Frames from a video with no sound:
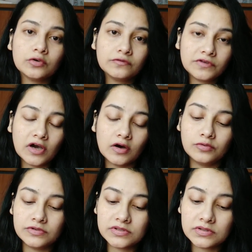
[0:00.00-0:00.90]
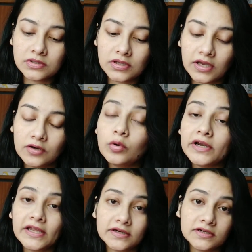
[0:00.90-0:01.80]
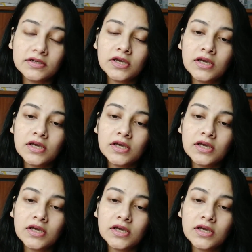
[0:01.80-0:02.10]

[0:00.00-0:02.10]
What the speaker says: out of the house and go and get it,